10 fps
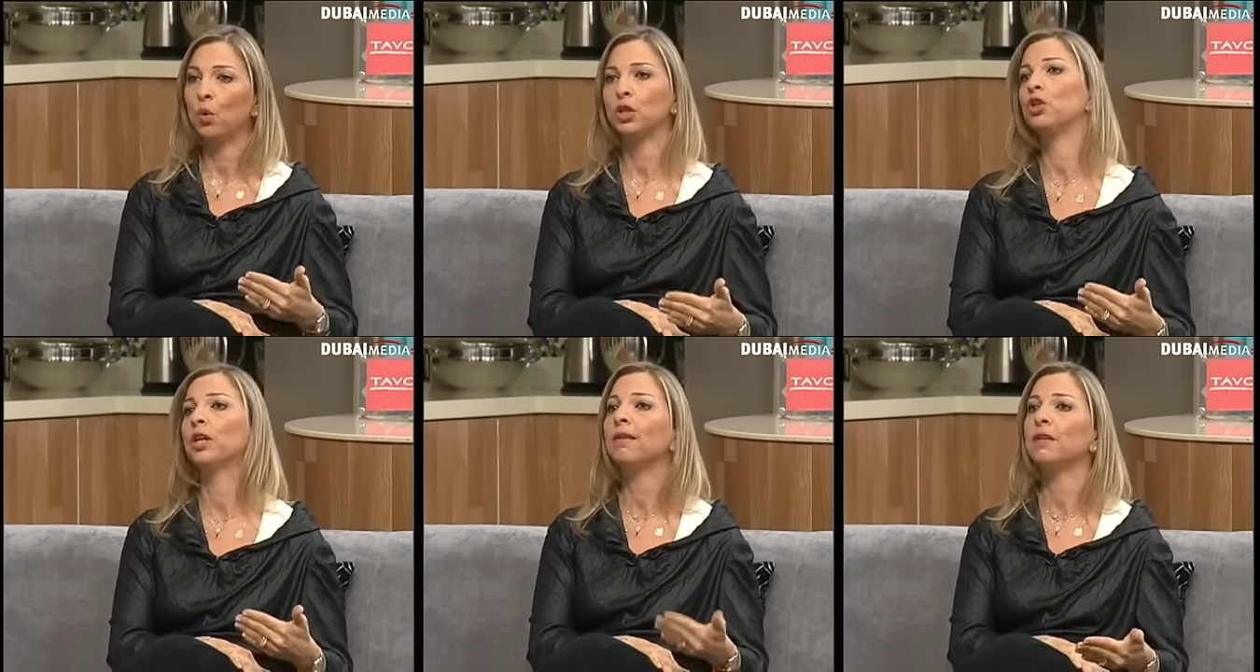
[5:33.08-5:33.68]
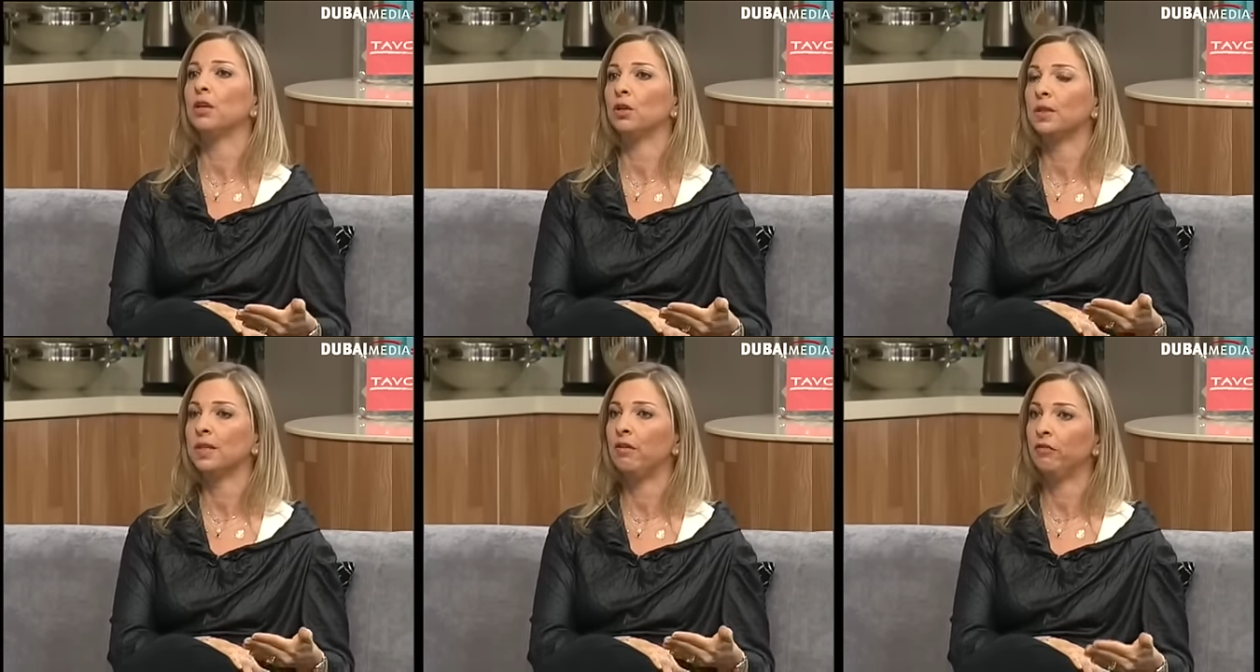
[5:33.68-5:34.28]
what you're getting
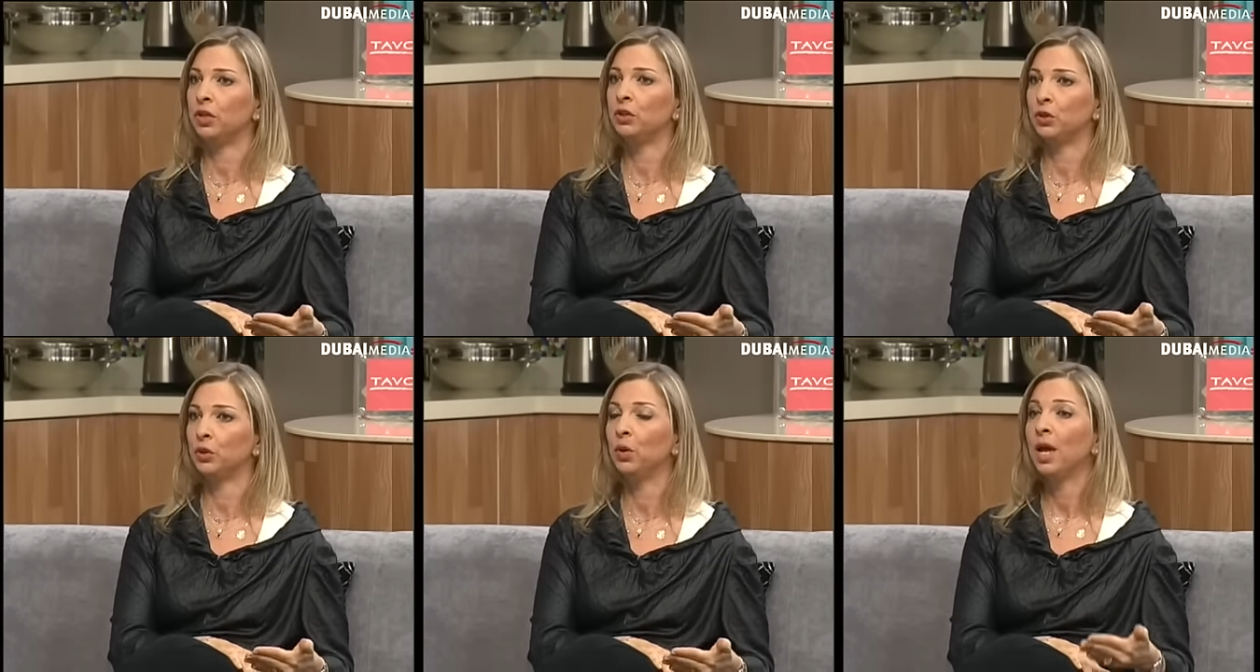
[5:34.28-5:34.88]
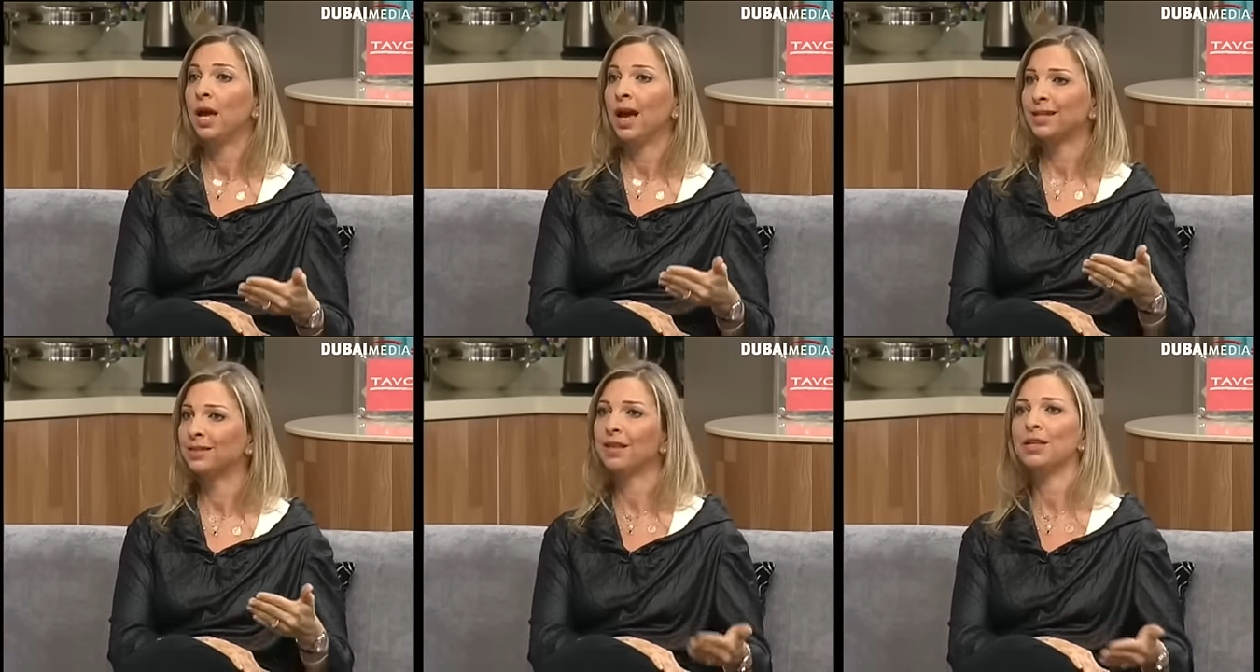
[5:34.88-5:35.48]
yourself into
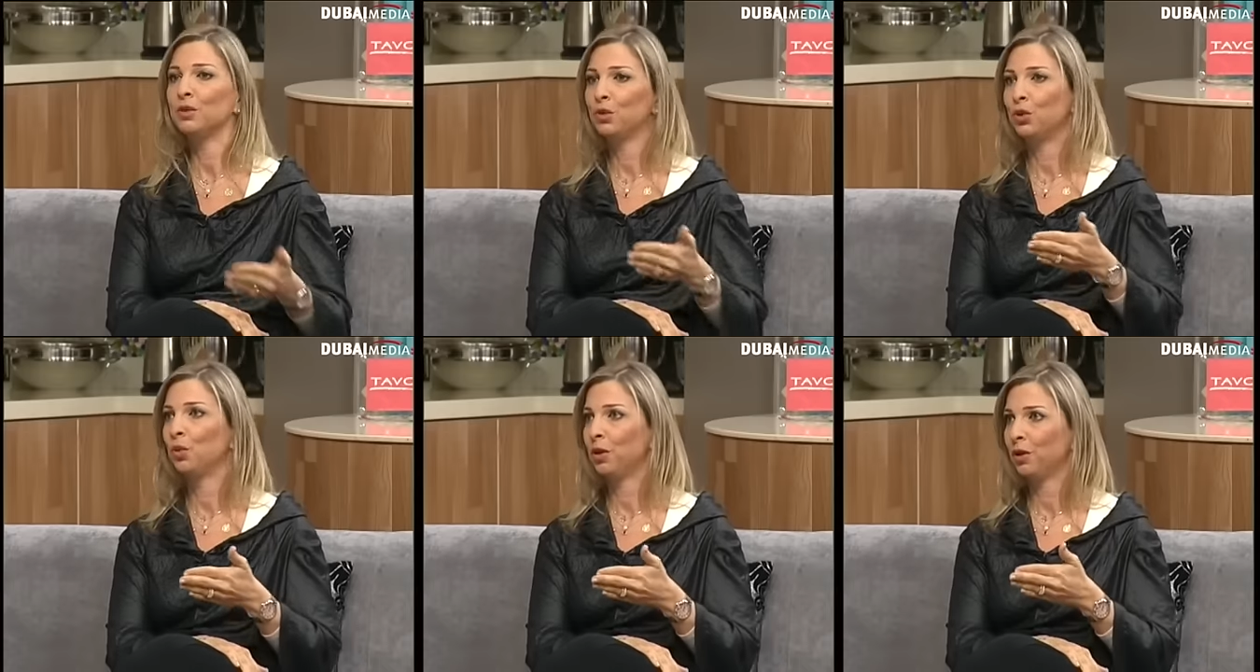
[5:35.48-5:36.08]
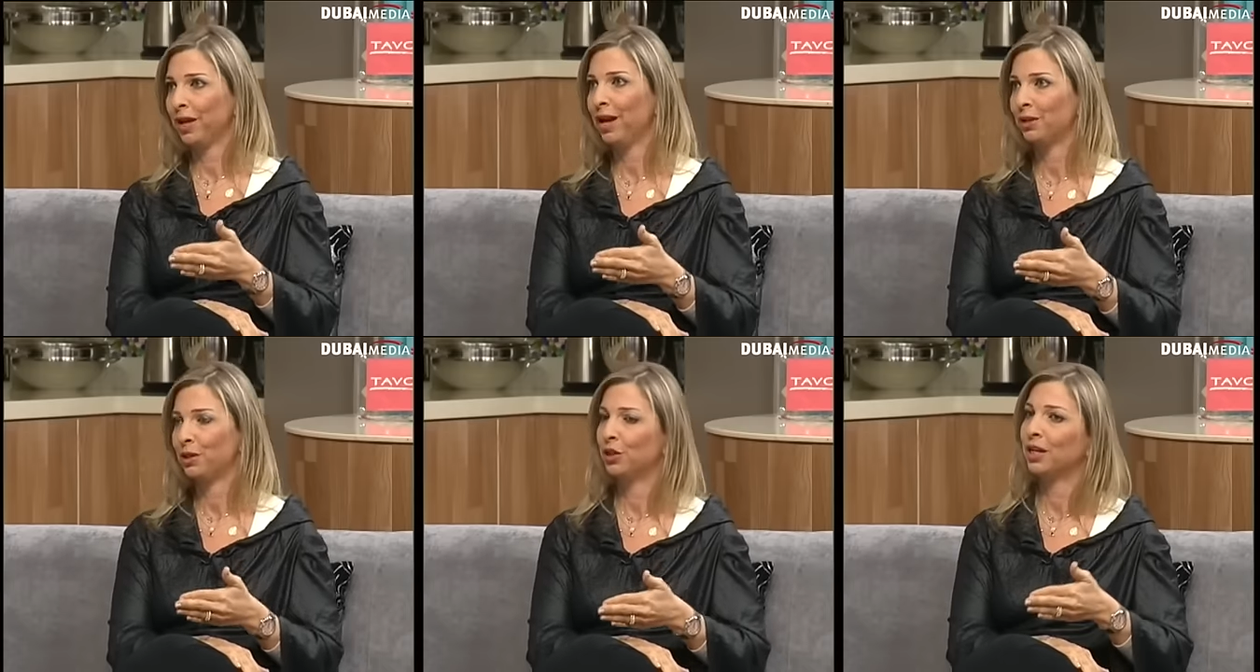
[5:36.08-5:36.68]
has nothing to do with your character.